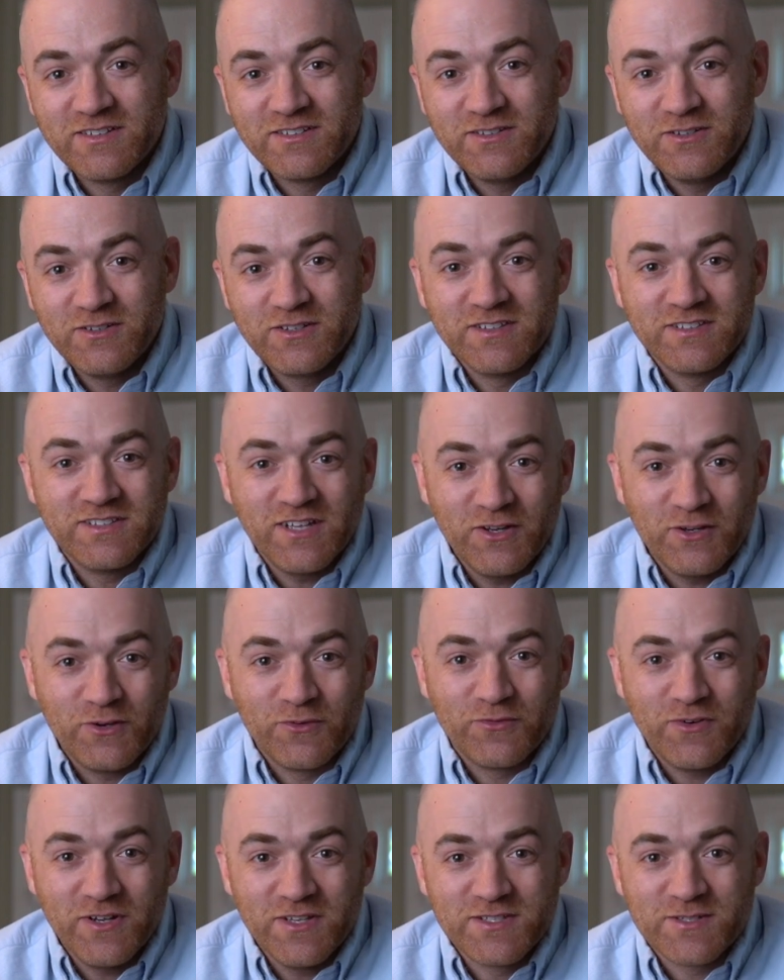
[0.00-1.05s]
you can tell your
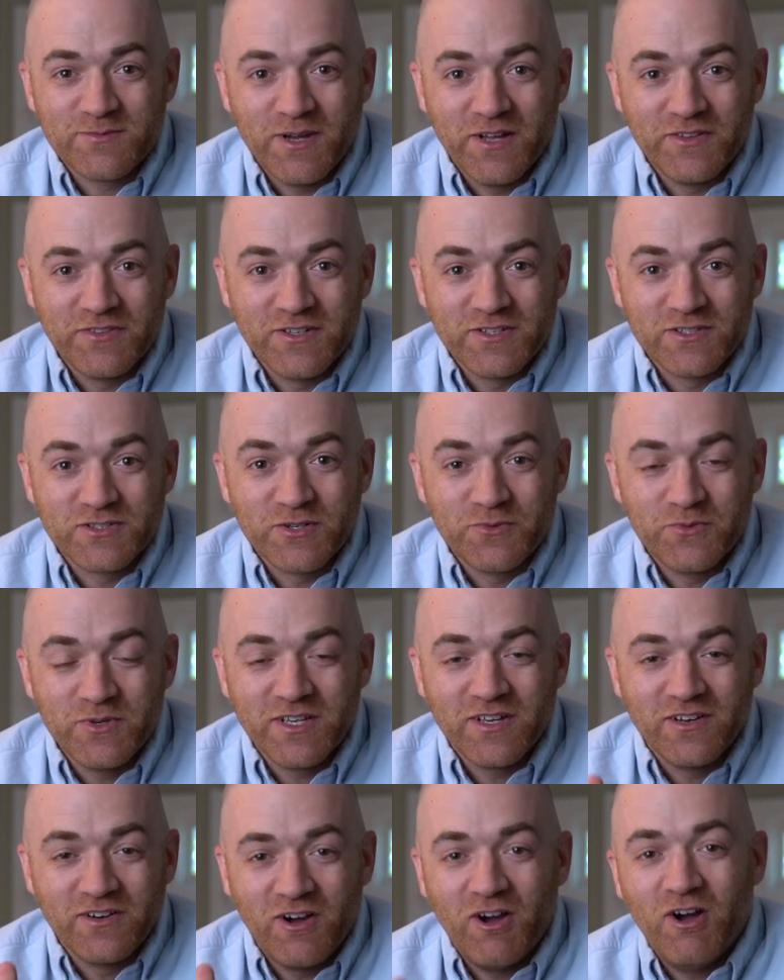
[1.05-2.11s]
friends about this so we
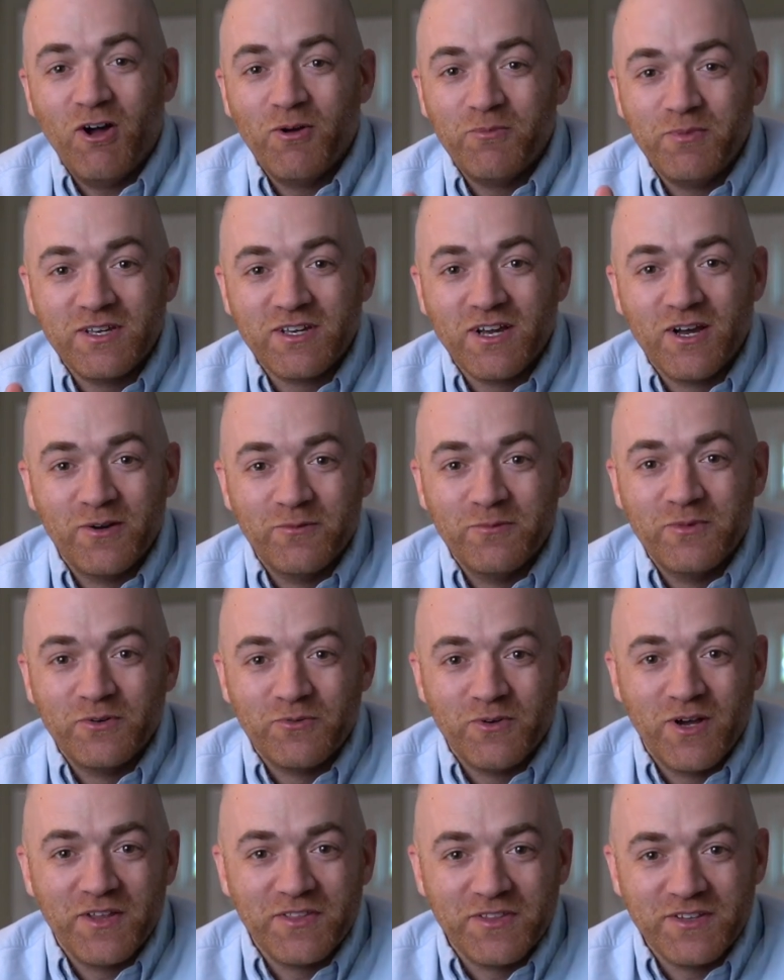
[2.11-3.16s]
can all become
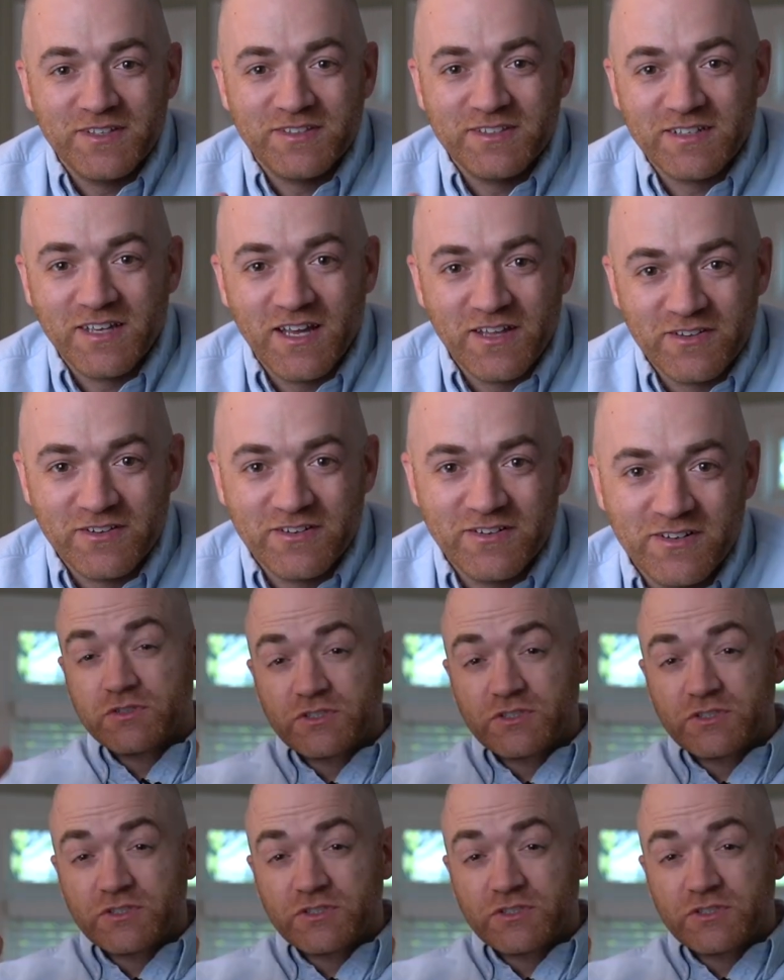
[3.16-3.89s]
wealthy together.